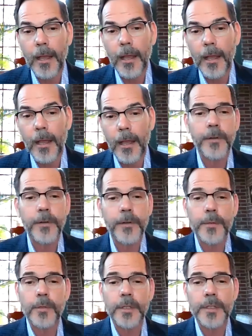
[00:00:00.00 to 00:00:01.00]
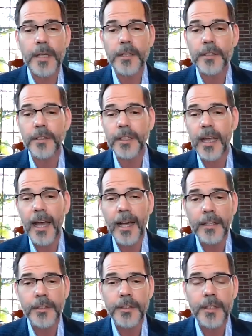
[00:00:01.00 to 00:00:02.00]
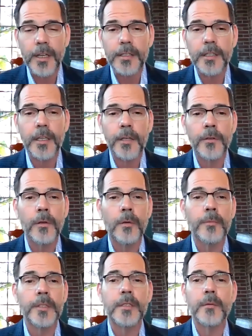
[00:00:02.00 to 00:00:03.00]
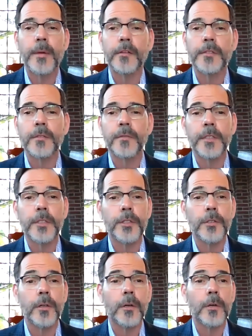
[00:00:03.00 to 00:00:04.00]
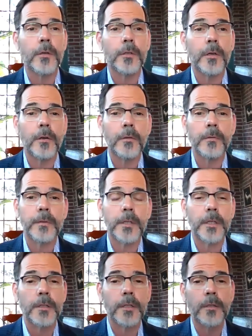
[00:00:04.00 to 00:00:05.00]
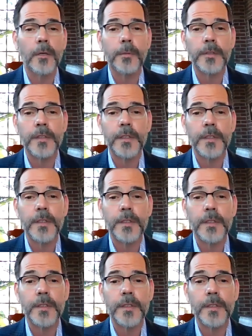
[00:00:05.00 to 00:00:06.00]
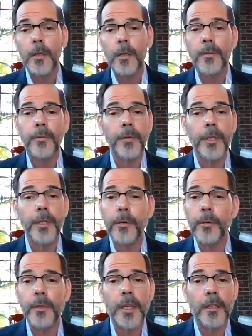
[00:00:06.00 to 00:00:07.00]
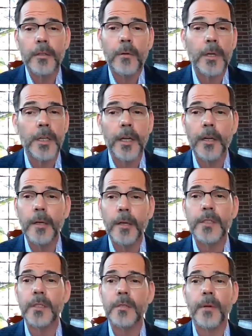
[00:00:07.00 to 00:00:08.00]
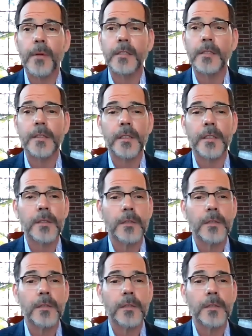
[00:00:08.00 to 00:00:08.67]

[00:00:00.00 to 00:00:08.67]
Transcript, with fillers: lead firms were essentially exercising enormous amounts of control over the global system through their ordinary business practices.